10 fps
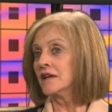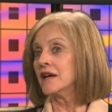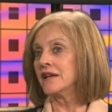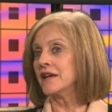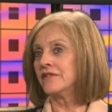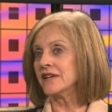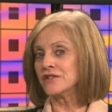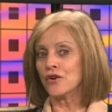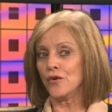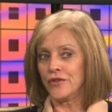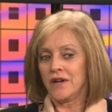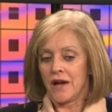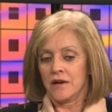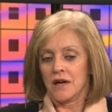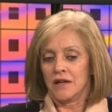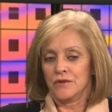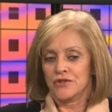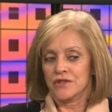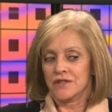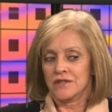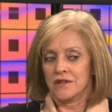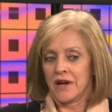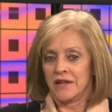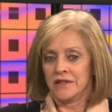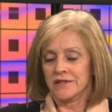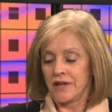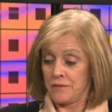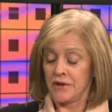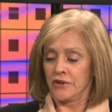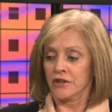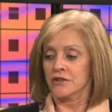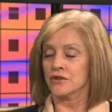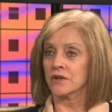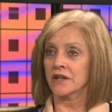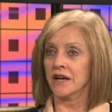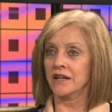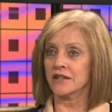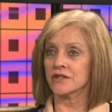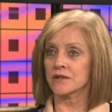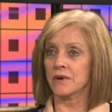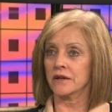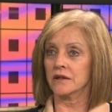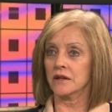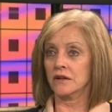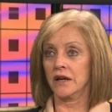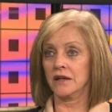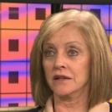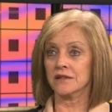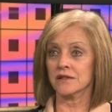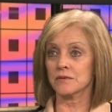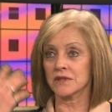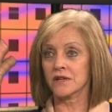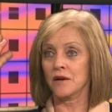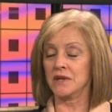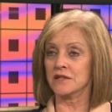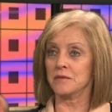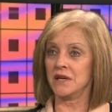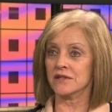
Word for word: And that's the whole thing. I was just, I didn't say I'm never going to do it again. I just went, okay, this is what's coming to me.